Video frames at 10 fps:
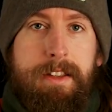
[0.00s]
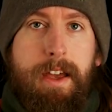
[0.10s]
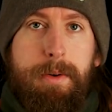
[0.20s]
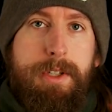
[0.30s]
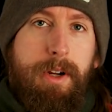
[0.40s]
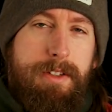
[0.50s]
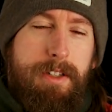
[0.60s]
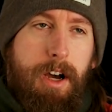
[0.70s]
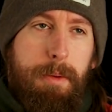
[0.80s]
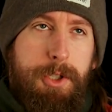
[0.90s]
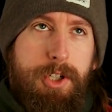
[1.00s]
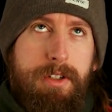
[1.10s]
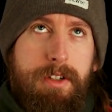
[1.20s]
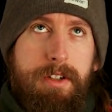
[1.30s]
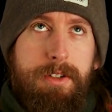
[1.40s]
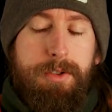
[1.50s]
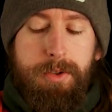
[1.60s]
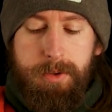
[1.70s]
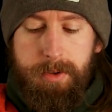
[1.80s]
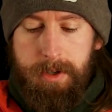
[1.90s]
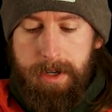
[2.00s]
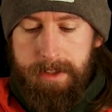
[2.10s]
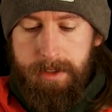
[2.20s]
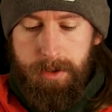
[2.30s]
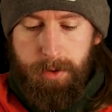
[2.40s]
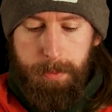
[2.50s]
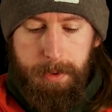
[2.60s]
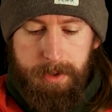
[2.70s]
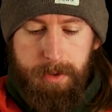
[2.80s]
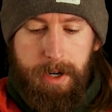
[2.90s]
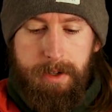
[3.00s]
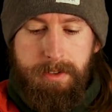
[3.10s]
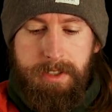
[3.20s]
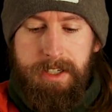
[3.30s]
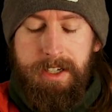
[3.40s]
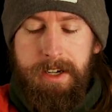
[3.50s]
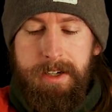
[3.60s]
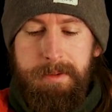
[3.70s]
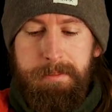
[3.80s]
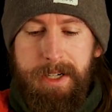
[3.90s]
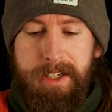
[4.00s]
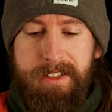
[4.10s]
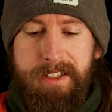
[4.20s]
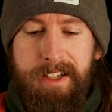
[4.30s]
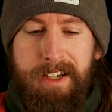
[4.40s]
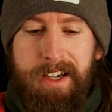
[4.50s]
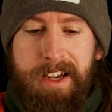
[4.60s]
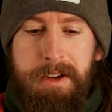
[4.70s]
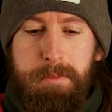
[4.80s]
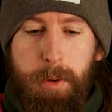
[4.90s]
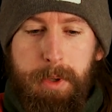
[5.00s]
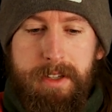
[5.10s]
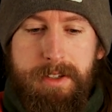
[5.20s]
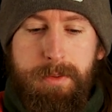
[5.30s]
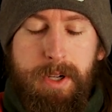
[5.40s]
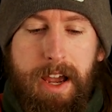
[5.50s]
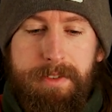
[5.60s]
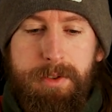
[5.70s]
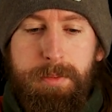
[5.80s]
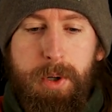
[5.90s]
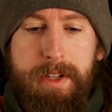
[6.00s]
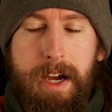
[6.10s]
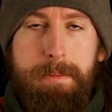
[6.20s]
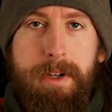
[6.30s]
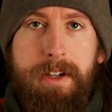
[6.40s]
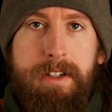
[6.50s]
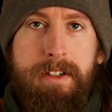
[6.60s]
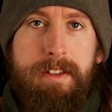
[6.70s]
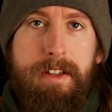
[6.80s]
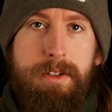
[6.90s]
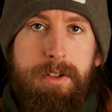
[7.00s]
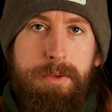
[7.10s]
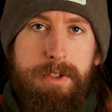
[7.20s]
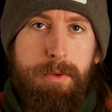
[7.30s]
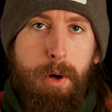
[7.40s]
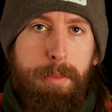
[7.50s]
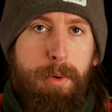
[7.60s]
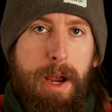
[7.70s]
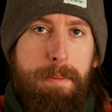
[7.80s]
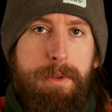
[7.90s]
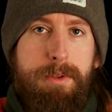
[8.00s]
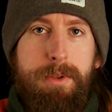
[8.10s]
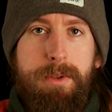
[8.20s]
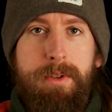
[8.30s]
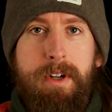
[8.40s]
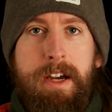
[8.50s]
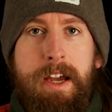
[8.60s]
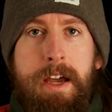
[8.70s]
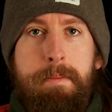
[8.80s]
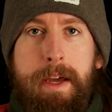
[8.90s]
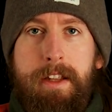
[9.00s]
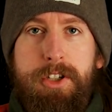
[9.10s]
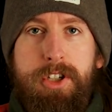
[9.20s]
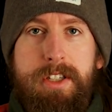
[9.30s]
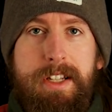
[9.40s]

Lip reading: There is also the option to let the rope on the ground, but problem is you will have to pull it up. Then you use a rope grab to manage the